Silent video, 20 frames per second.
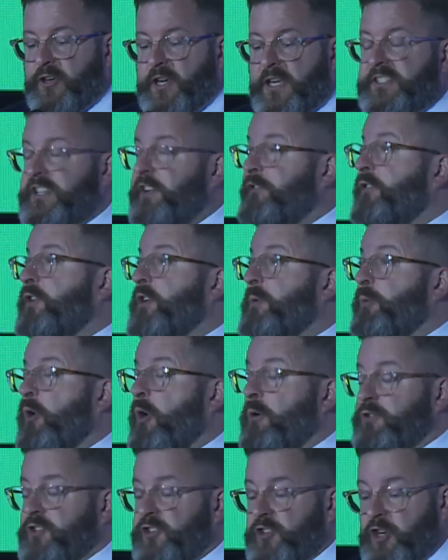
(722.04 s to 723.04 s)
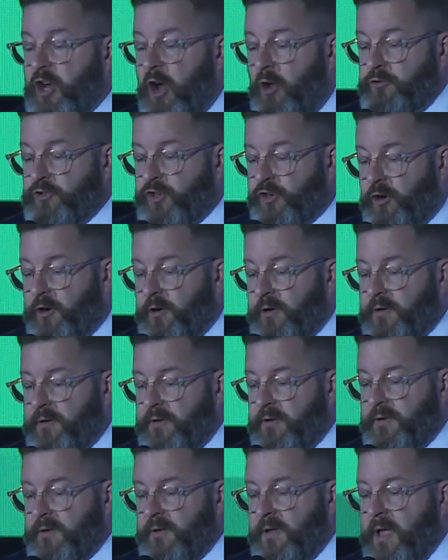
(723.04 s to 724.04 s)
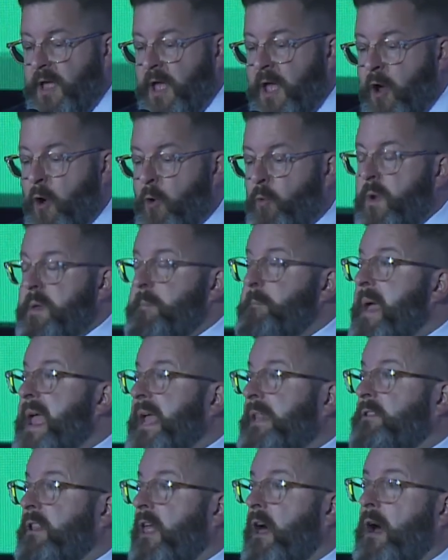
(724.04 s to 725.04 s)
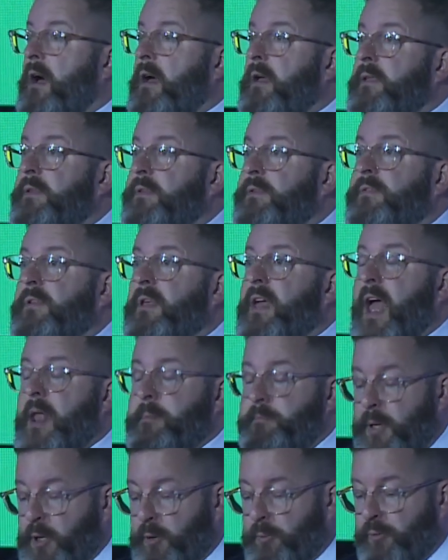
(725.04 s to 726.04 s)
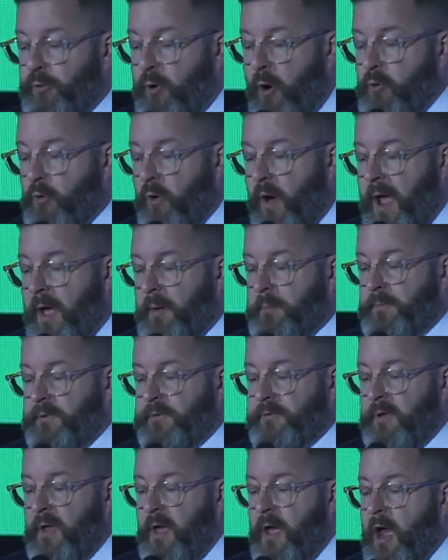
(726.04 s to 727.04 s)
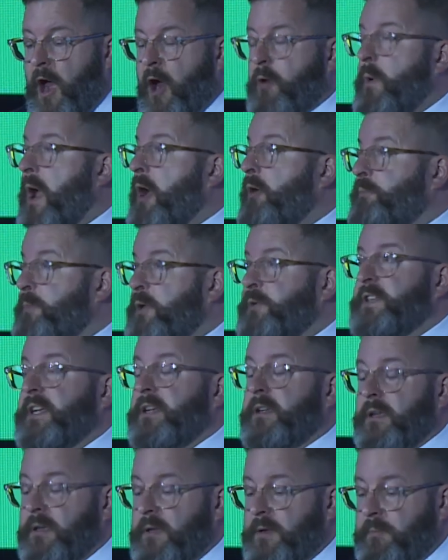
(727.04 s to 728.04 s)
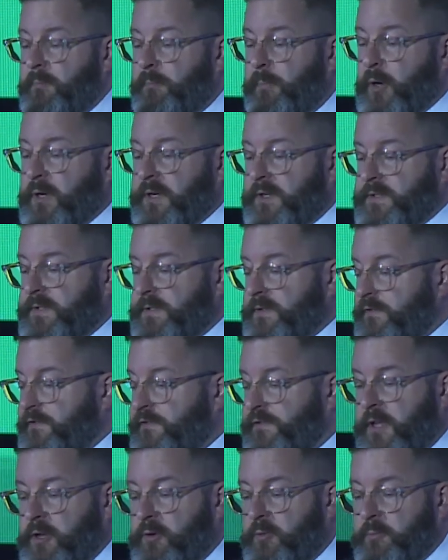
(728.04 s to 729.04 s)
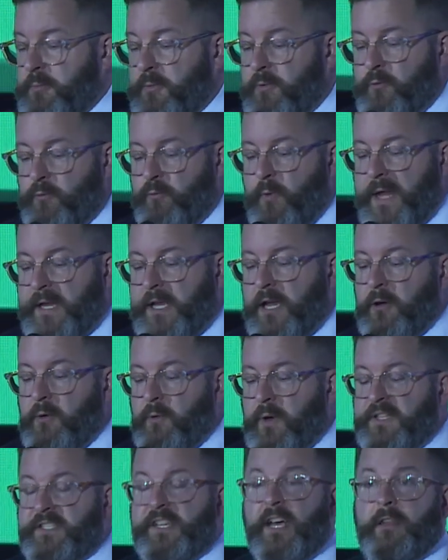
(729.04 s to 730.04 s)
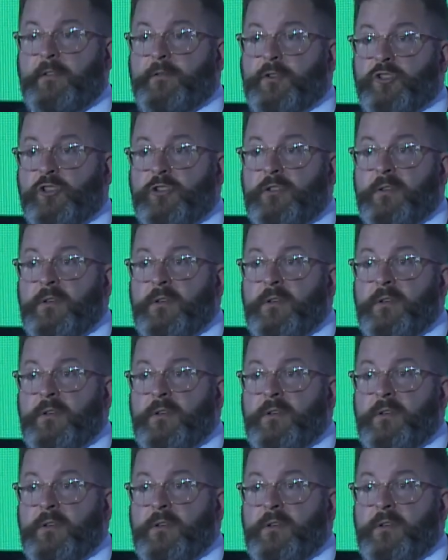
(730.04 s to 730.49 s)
a different approach to culture. We made laws and built programs around music, books, film, radio, and television.